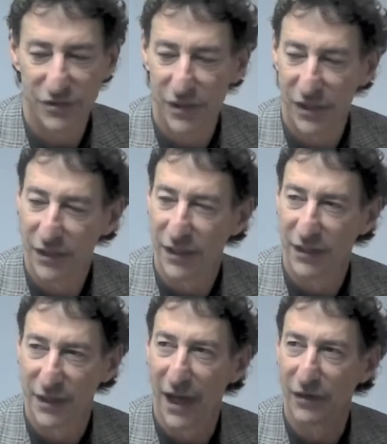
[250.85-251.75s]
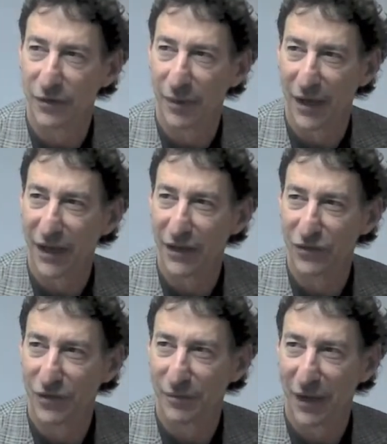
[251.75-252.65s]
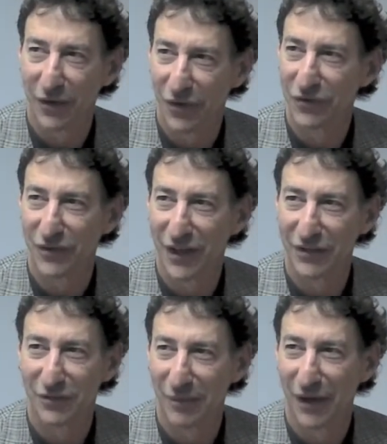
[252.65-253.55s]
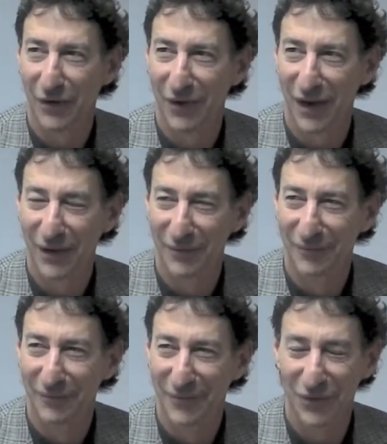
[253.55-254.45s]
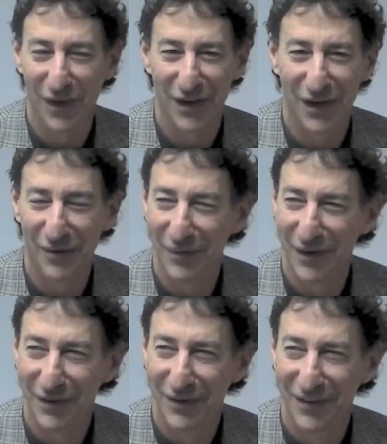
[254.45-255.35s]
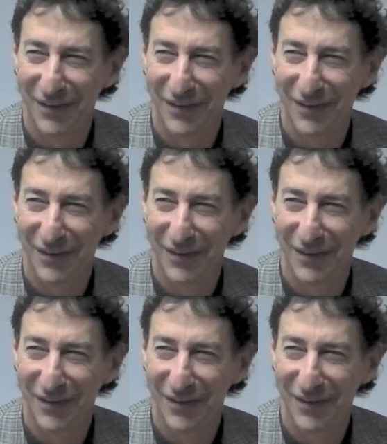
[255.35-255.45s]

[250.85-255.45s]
just a doctor by nature. My goal is to get you better, right? That's why you come here.